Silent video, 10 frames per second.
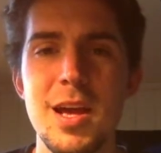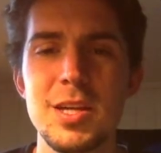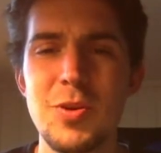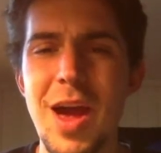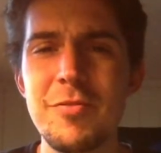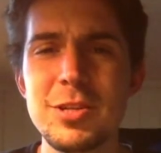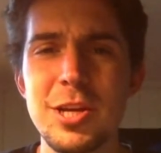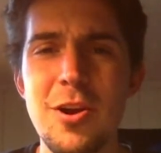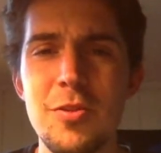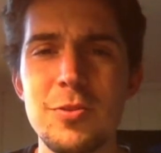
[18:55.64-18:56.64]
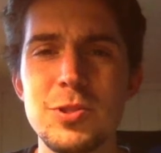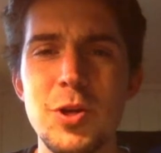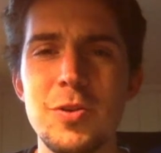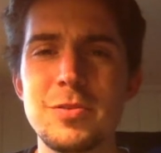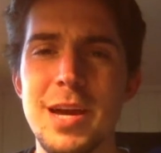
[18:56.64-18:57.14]
So averaging all those
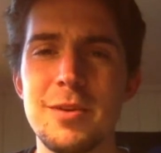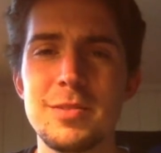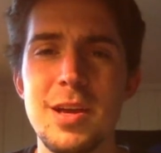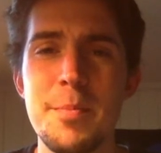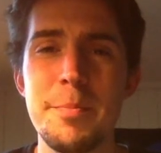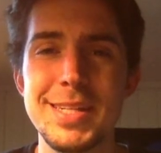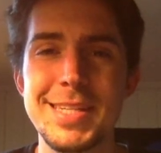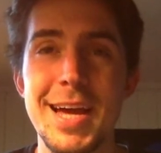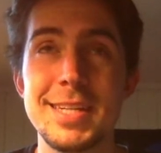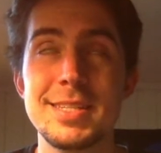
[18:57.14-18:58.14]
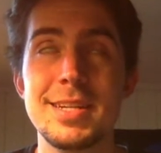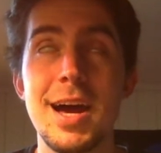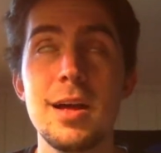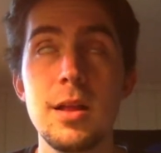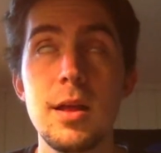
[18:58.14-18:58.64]
totals out, Mentat
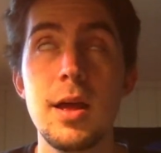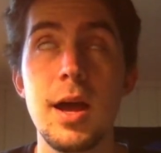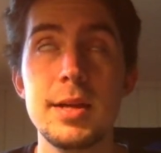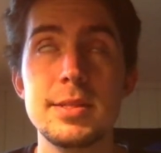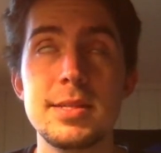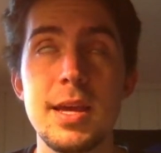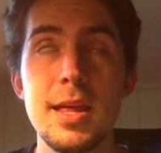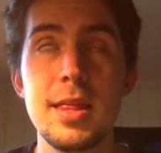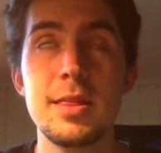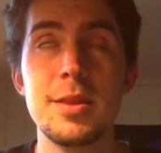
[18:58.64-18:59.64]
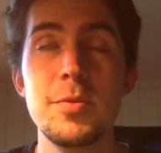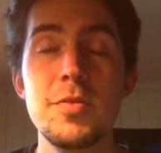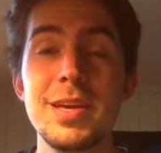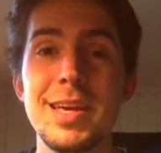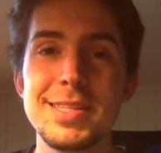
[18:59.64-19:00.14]
style, I'd say that the
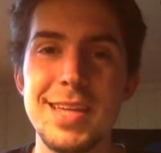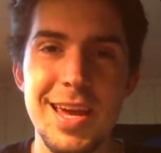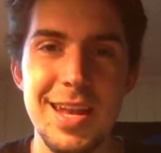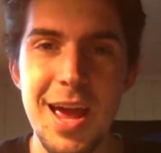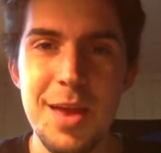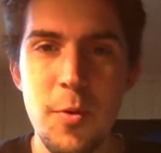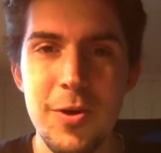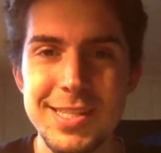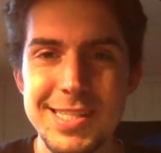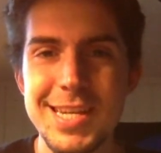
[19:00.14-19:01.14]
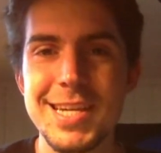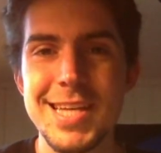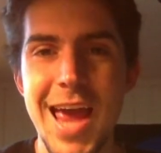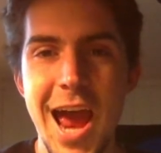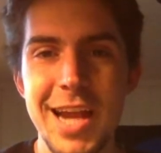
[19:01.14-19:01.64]
movie gets a 9.6
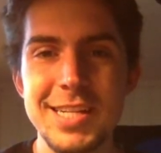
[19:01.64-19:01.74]
out